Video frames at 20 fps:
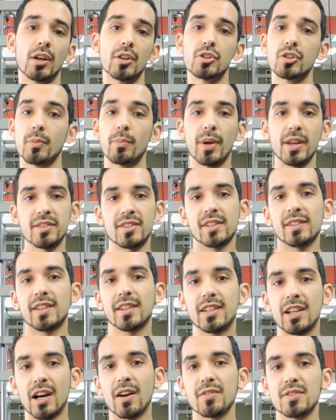So
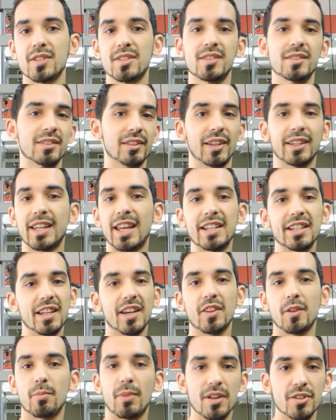basically the calves is like any
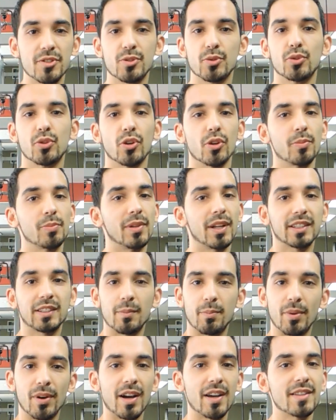other muscle group, like
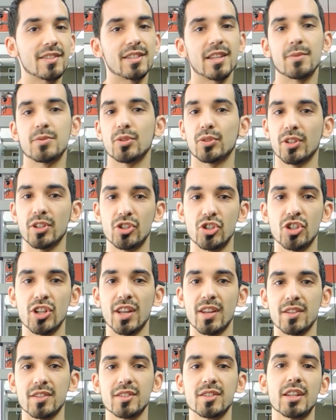the biceps or the
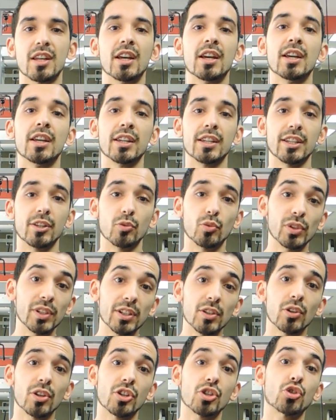chest. You
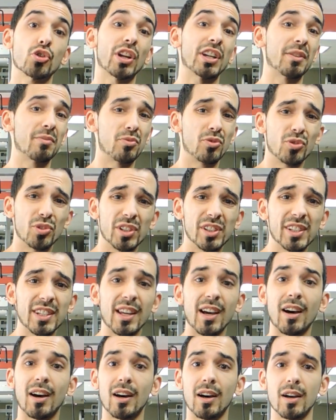really got to train them really
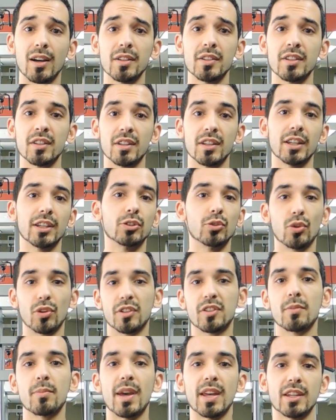hard in
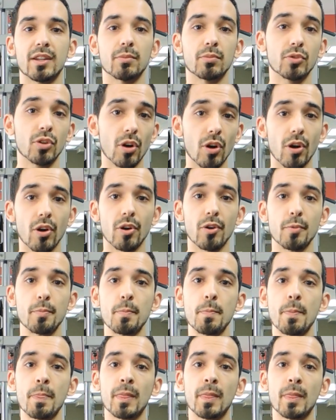order to make them grow.